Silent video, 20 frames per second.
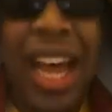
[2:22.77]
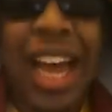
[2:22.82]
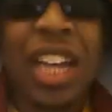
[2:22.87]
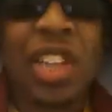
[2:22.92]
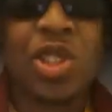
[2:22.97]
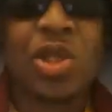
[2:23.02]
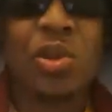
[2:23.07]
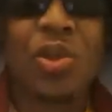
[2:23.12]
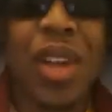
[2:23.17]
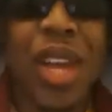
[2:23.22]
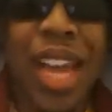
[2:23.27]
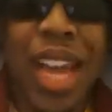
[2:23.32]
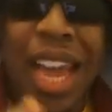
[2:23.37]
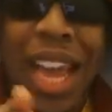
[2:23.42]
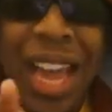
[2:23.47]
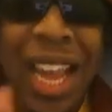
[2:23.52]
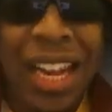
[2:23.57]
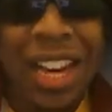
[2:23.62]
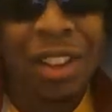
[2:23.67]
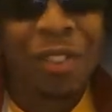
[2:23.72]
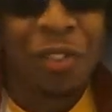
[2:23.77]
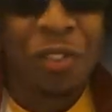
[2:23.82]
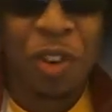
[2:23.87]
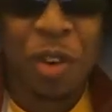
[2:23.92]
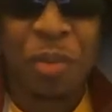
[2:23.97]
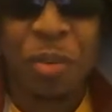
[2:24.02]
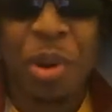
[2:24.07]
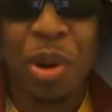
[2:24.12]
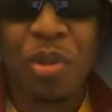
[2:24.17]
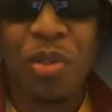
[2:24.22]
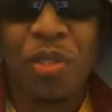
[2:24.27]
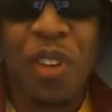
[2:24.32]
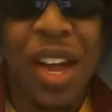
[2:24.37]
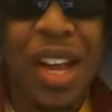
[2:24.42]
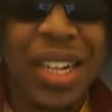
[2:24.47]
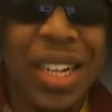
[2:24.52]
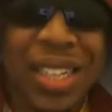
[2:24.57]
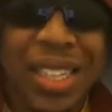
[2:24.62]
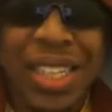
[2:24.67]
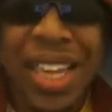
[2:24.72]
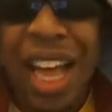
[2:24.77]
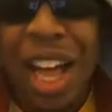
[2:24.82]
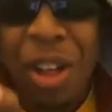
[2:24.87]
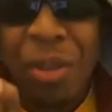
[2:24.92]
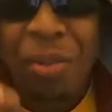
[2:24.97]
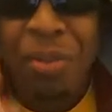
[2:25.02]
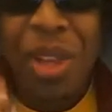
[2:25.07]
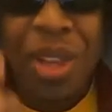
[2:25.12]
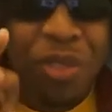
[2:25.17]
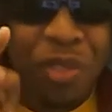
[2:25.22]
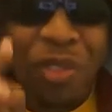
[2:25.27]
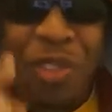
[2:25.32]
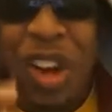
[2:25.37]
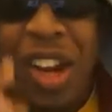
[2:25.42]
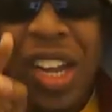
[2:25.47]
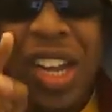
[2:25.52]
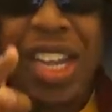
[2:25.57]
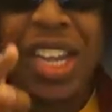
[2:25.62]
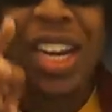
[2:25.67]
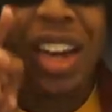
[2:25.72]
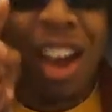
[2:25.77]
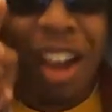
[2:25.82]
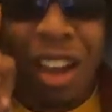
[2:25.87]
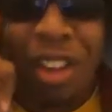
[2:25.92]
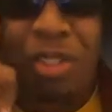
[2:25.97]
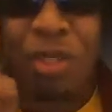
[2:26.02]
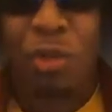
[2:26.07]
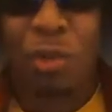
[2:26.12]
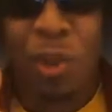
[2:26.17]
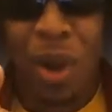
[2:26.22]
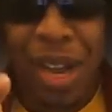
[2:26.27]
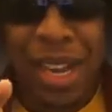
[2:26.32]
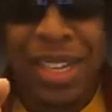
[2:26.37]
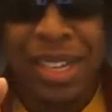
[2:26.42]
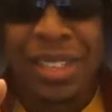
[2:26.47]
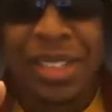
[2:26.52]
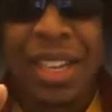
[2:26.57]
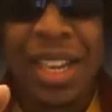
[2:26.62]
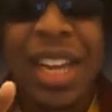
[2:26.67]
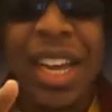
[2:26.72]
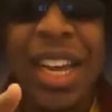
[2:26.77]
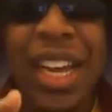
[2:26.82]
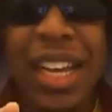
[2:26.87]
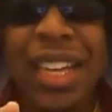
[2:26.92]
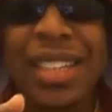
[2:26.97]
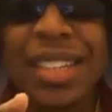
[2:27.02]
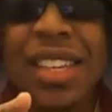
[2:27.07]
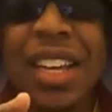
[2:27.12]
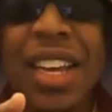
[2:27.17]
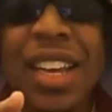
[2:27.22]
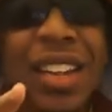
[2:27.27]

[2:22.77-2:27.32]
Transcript: And to any football fan to tell me fucking otherwise is